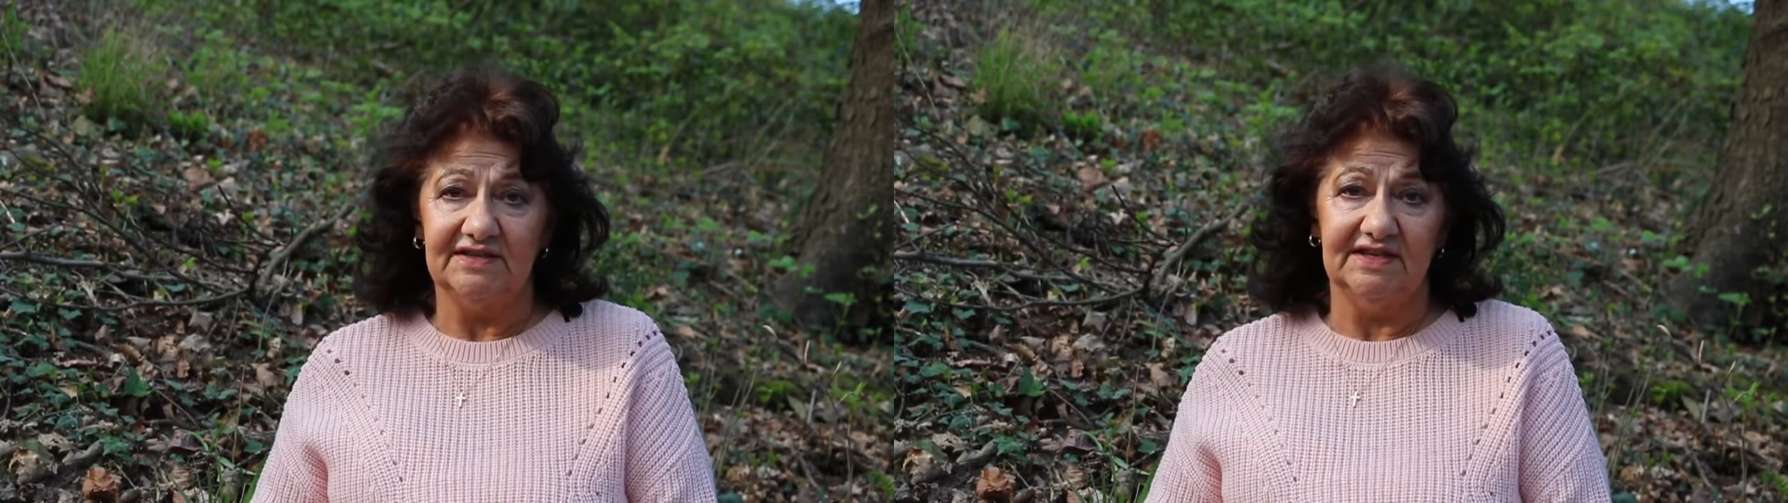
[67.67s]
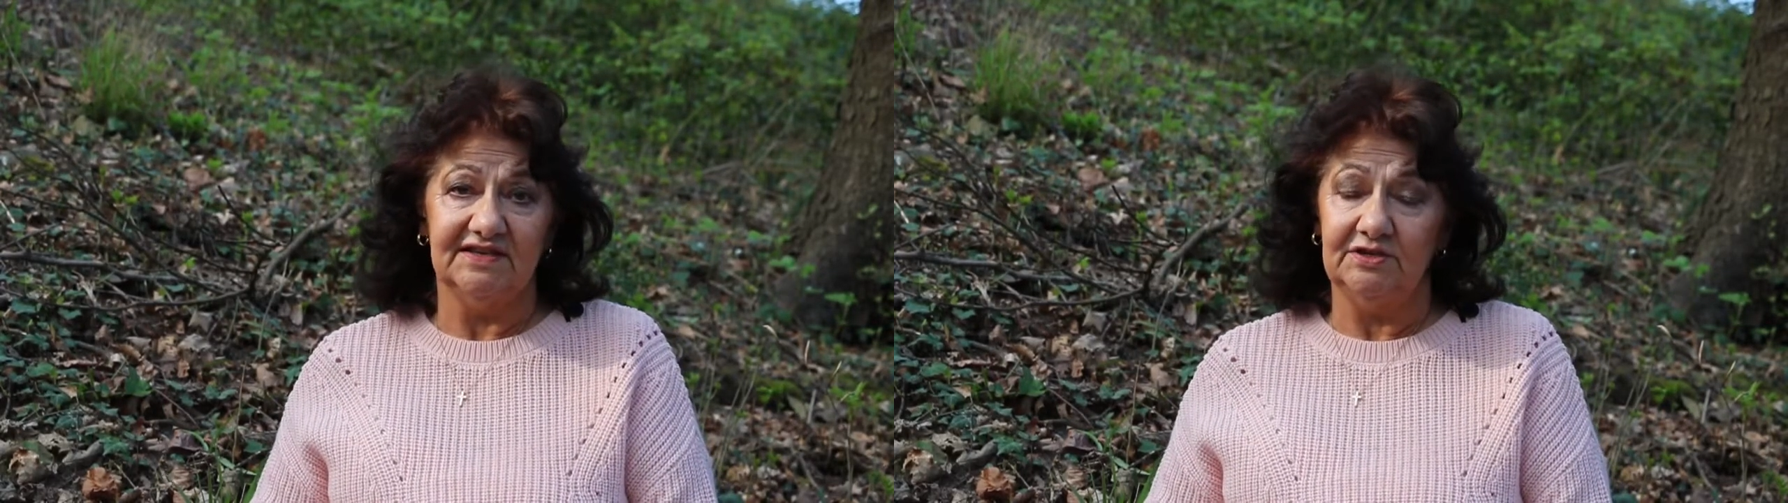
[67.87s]

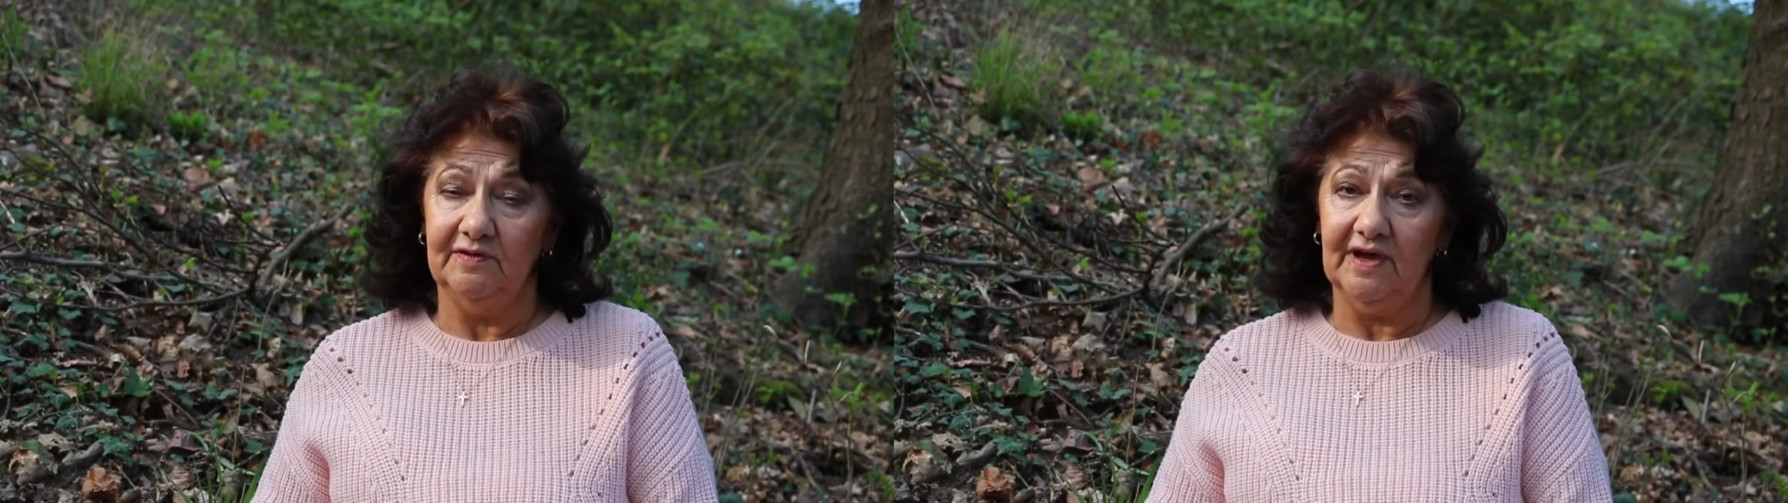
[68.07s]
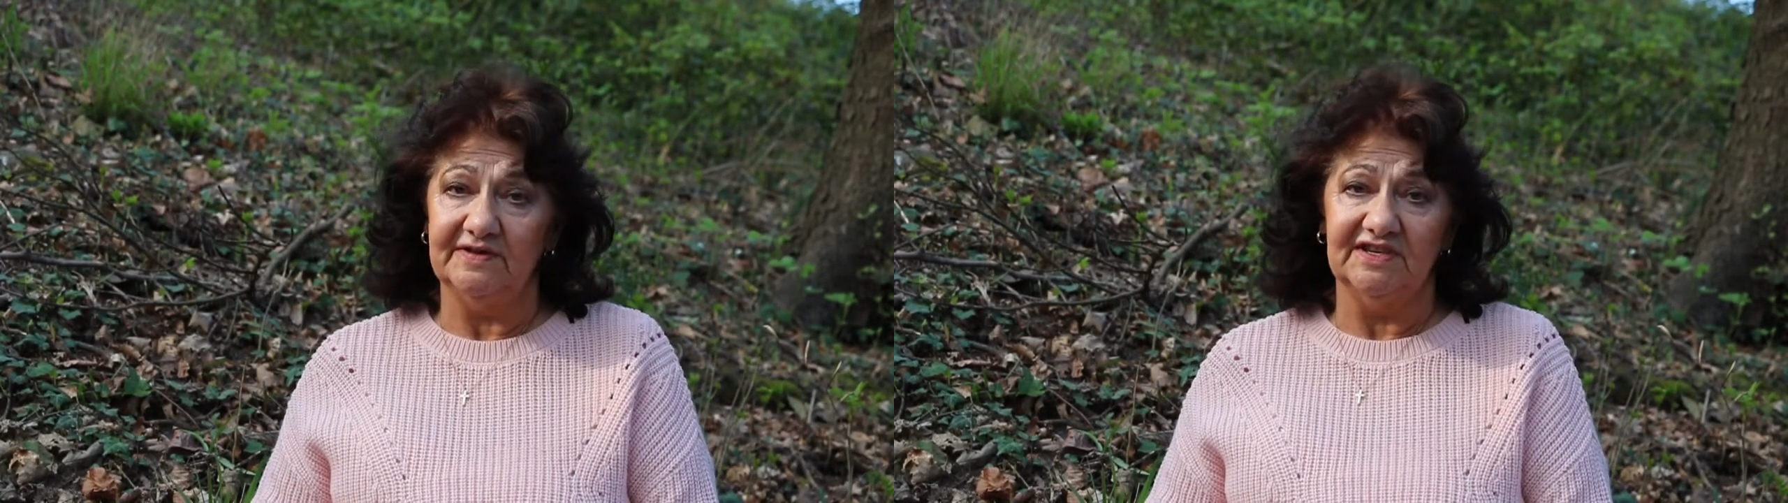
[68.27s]
since
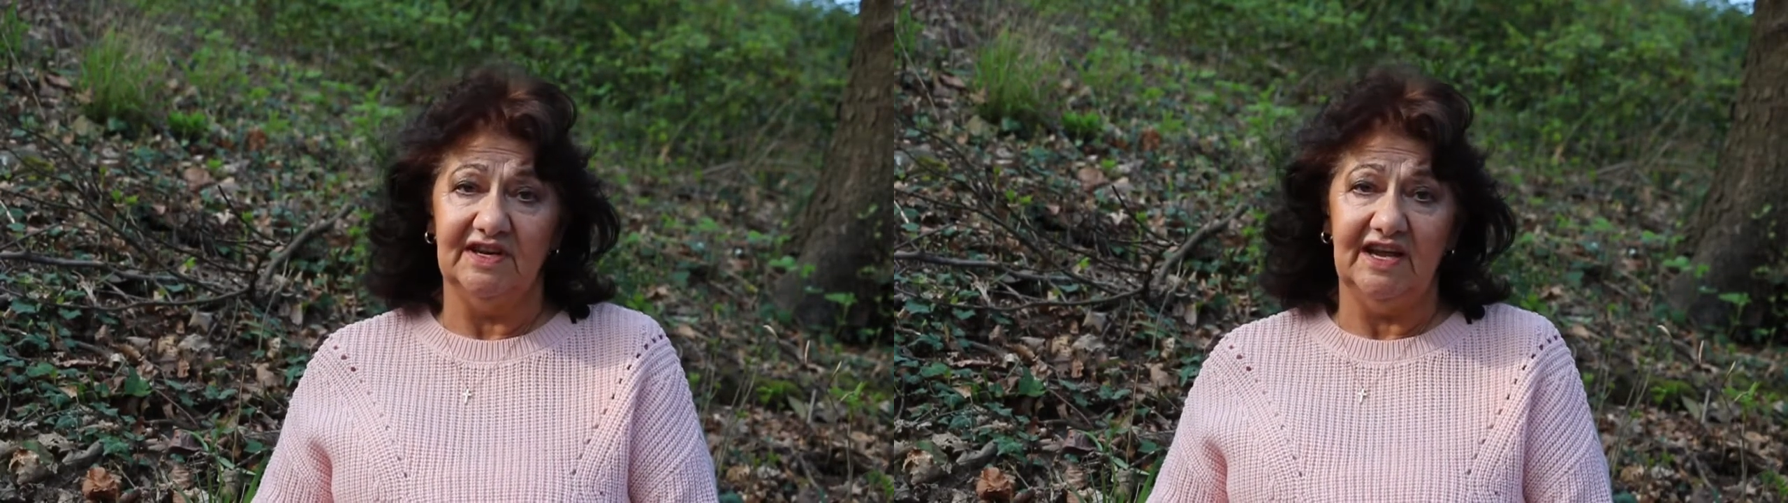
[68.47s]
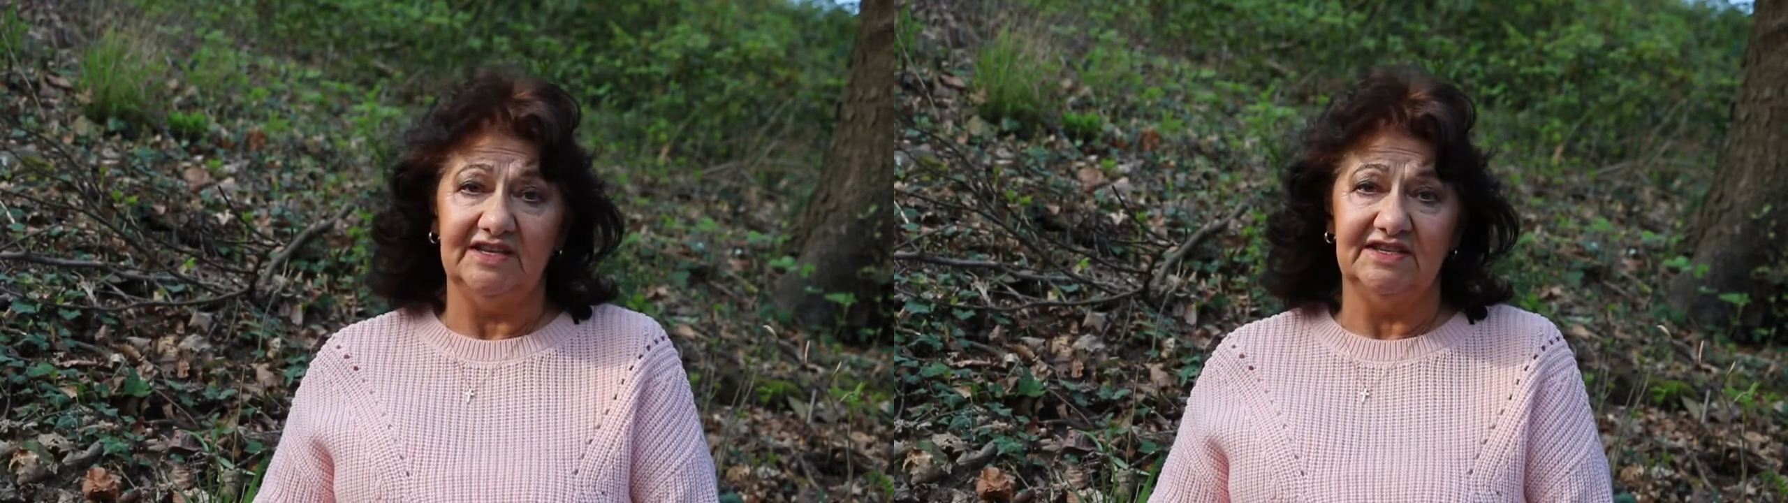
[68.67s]

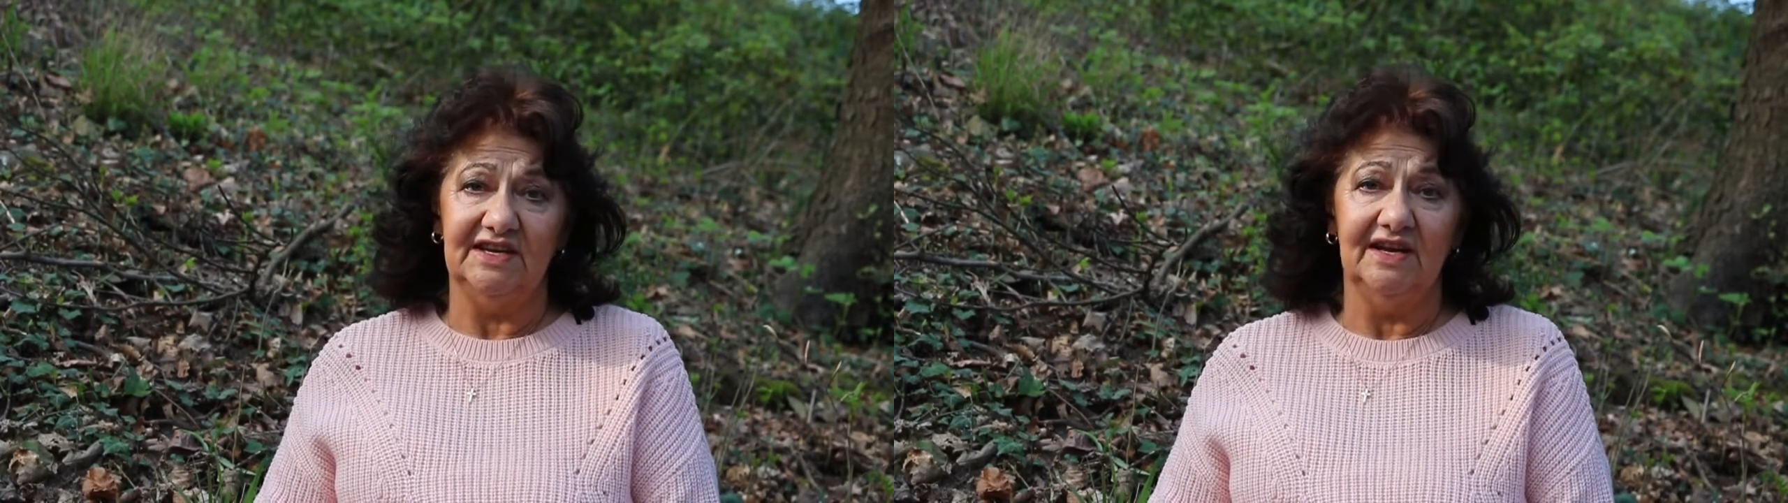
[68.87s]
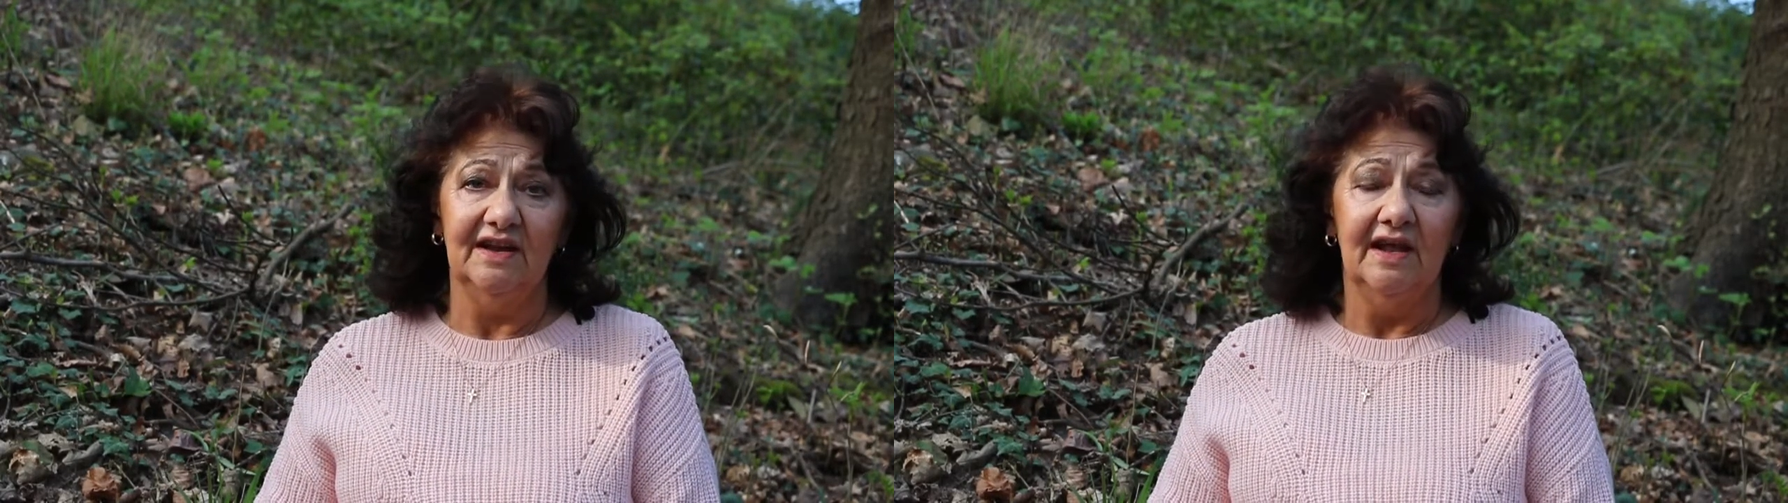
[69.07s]

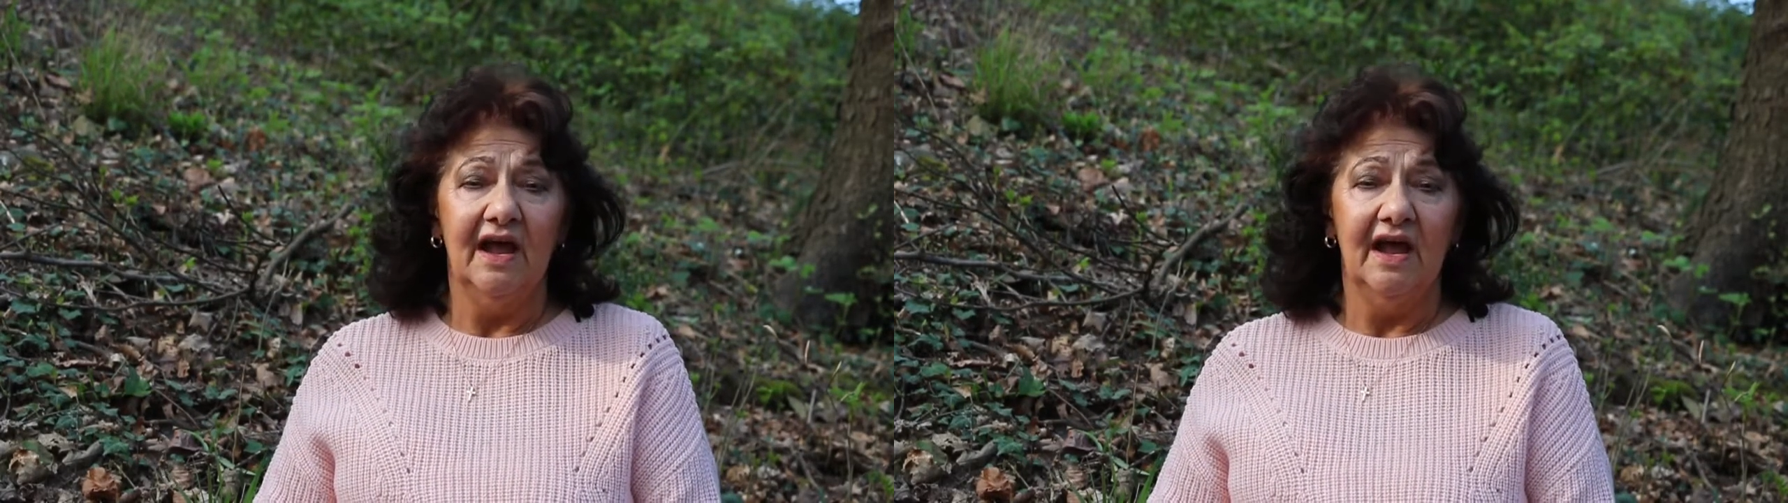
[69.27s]
2018,